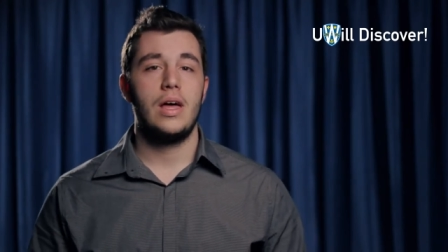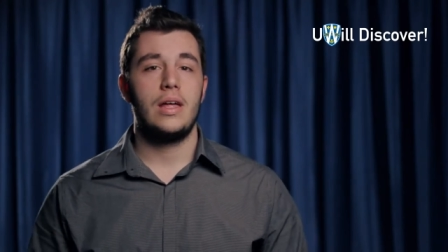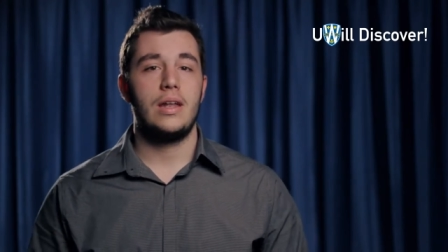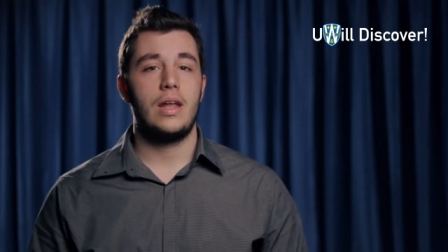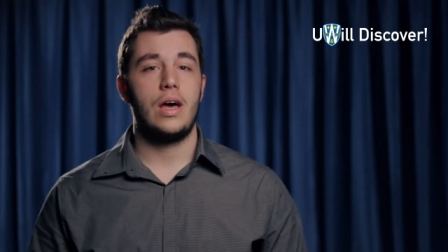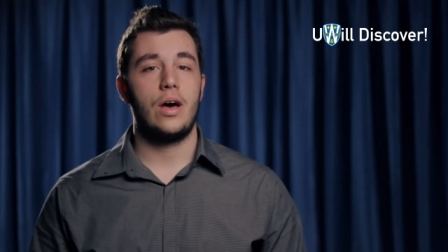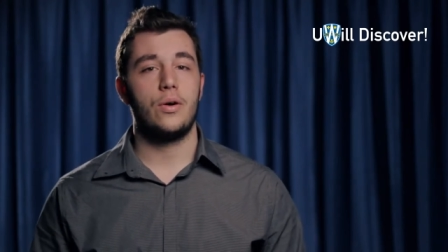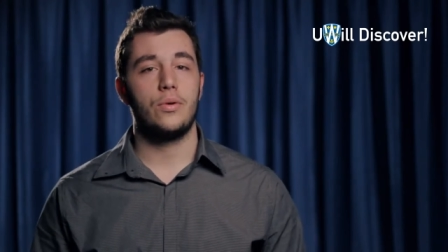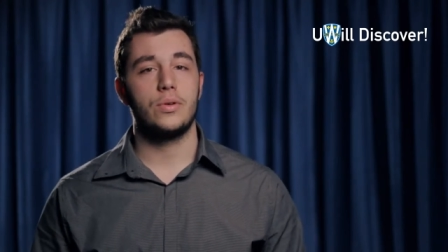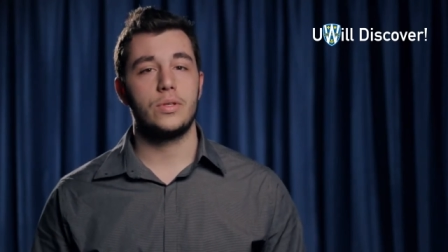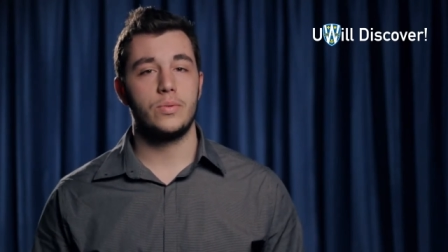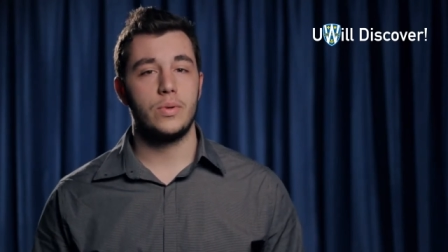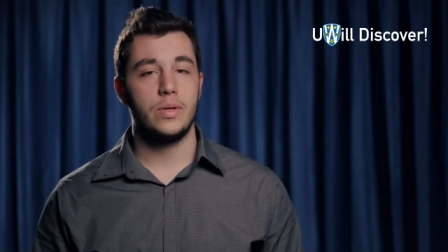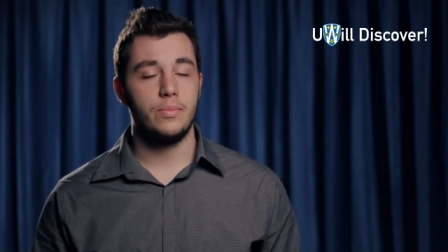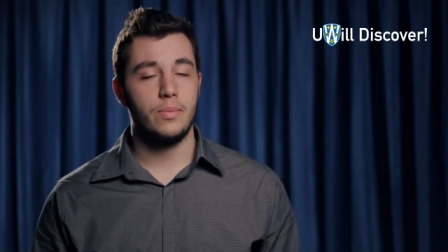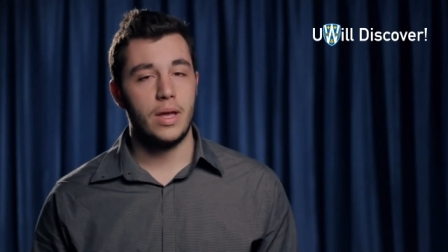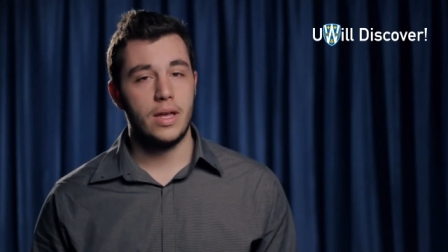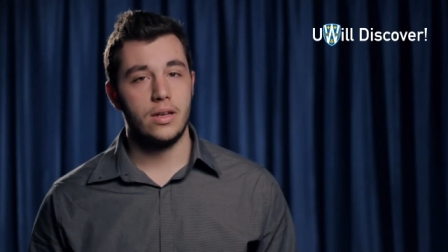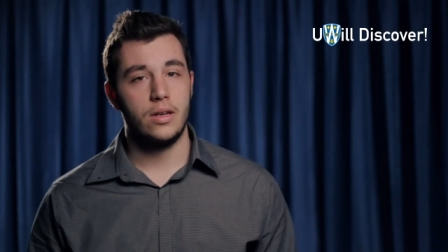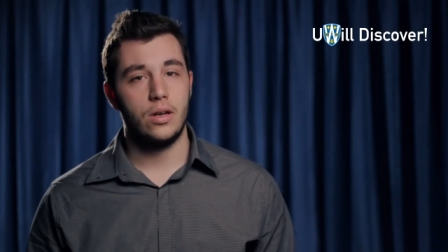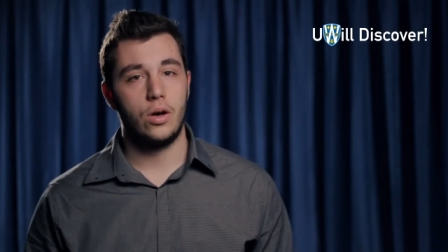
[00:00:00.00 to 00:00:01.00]
Now, as we
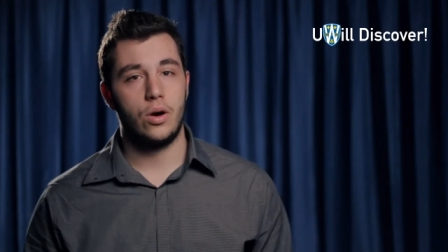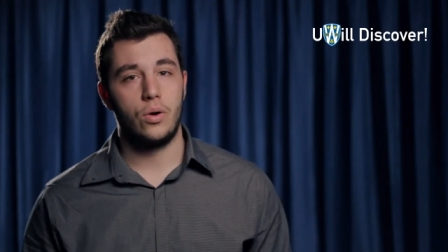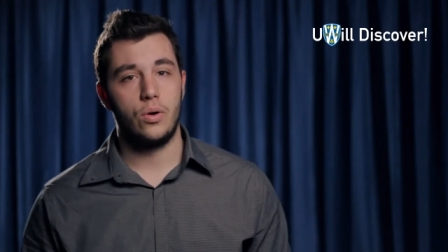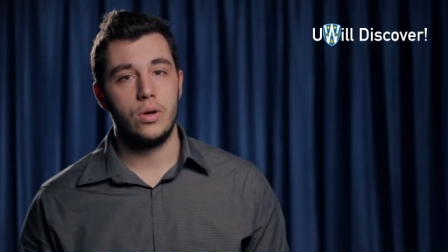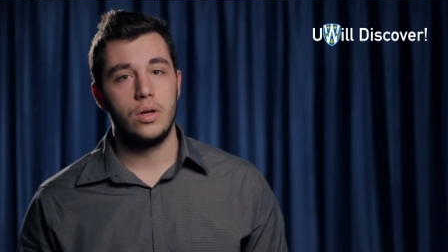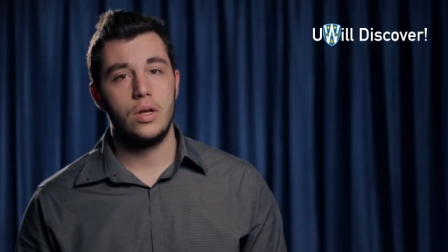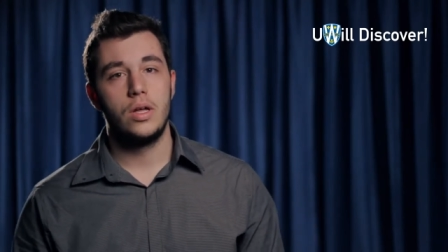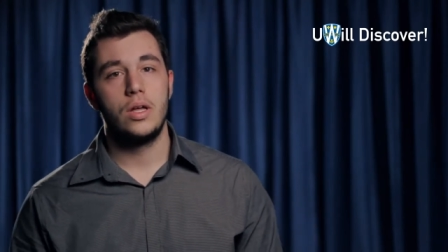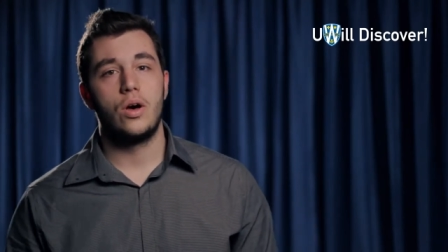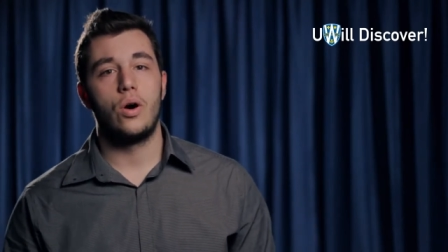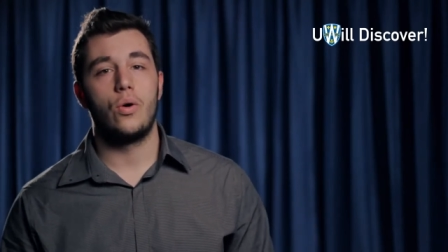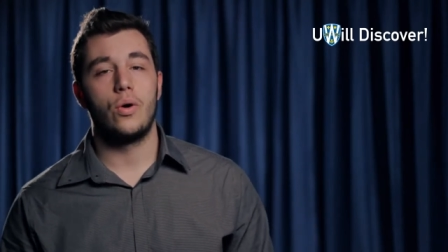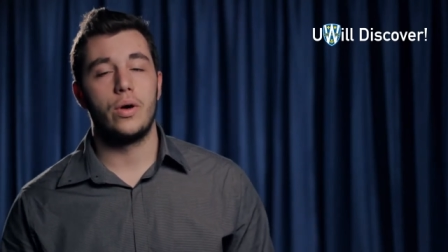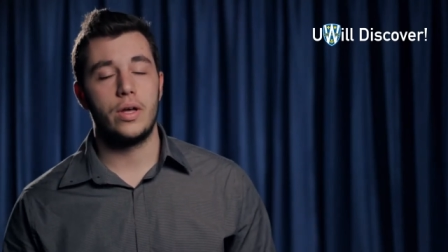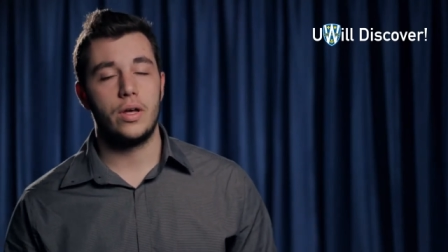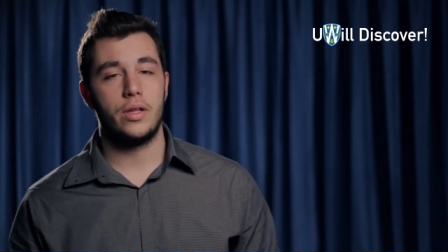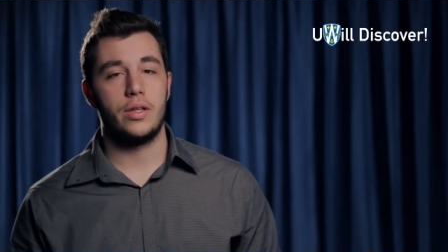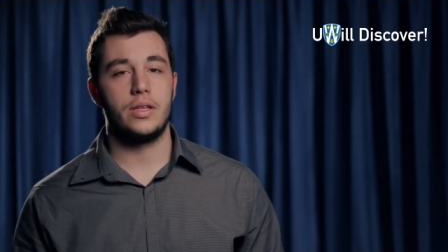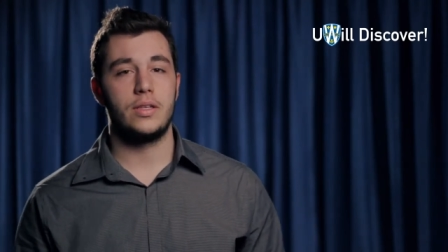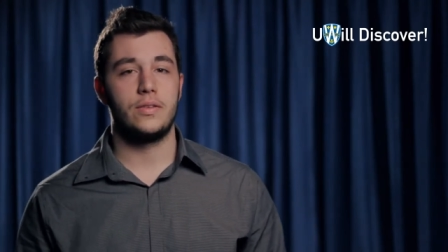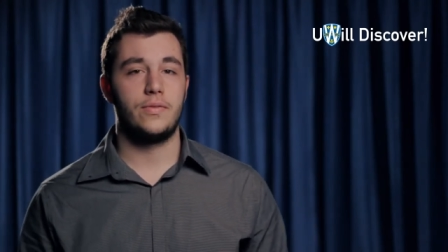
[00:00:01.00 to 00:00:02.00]
may know,
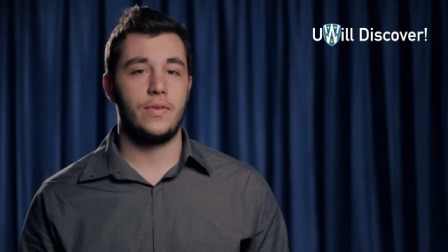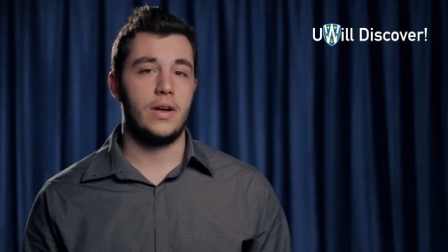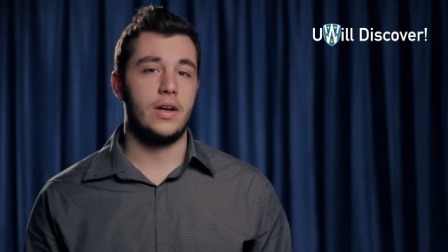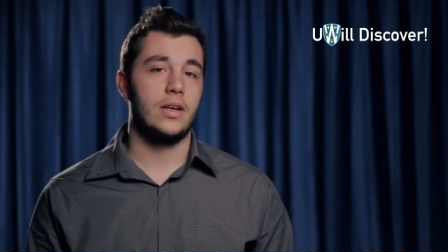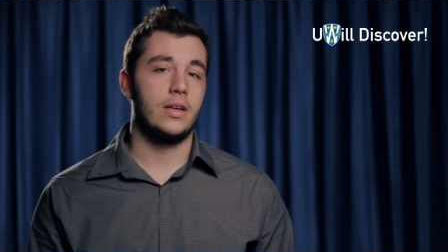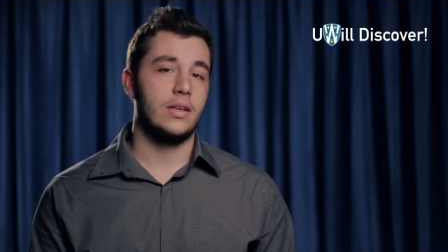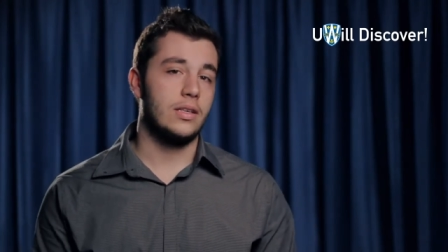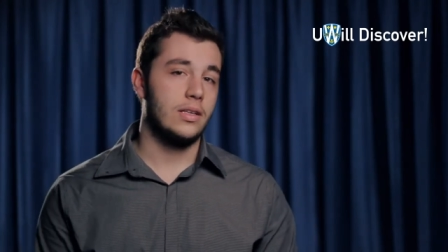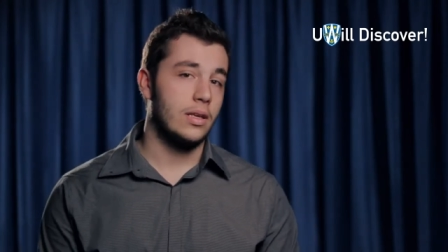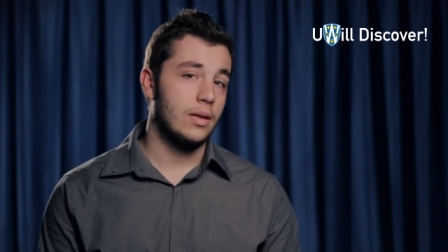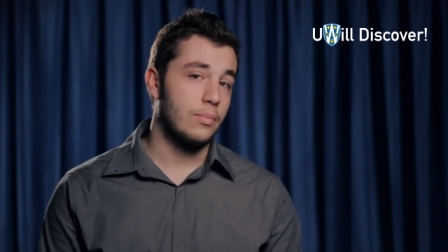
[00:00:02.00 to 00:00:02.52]
oil is very